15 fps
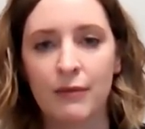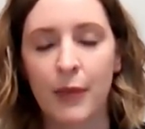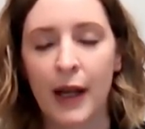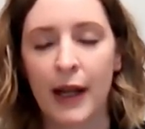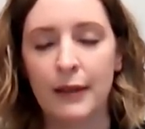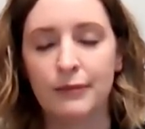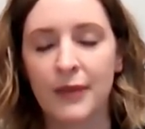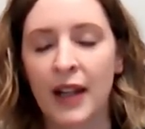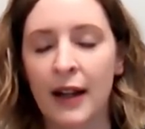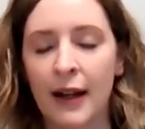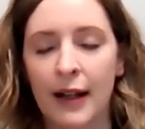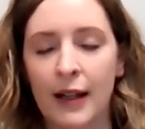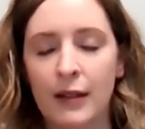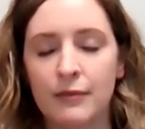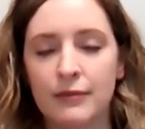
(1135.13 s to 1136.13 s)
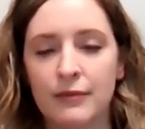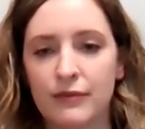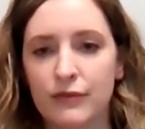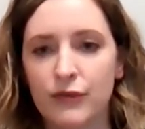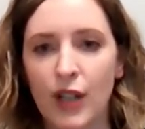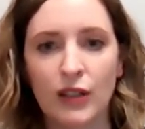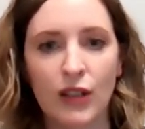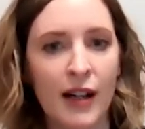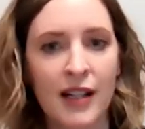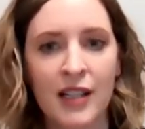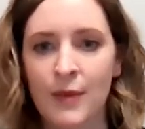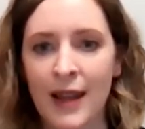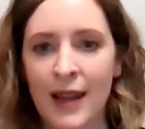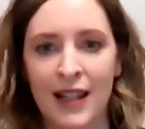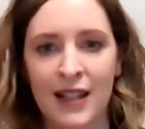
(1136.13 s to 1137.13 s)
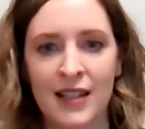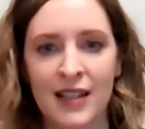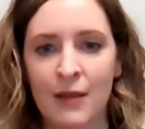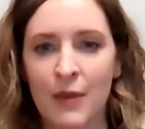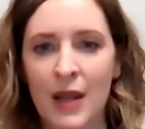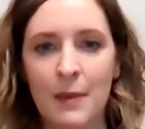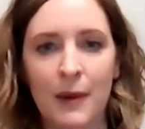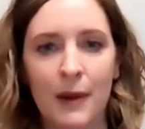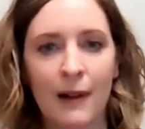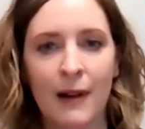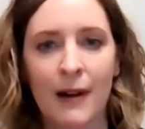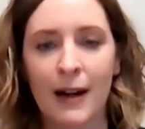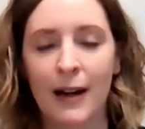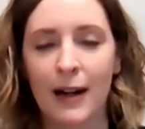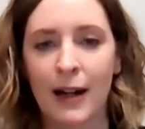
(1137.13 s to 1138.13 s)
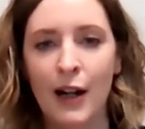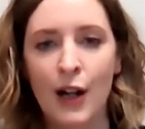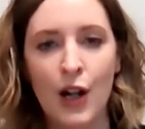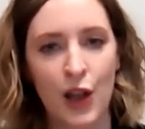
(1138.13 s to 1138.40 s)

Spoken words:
But a lot of demand, and people are